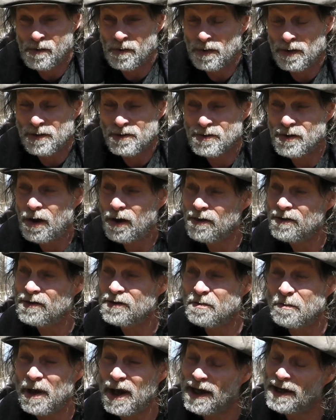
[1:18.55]
Well, there's all
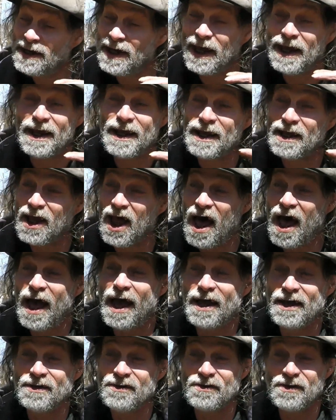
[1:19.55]
these magnetic
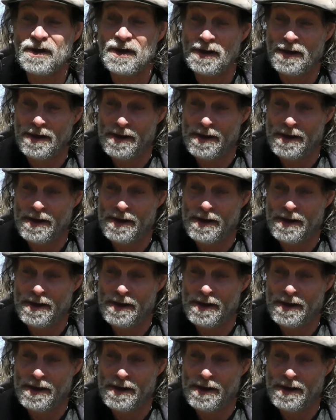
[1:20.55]
lines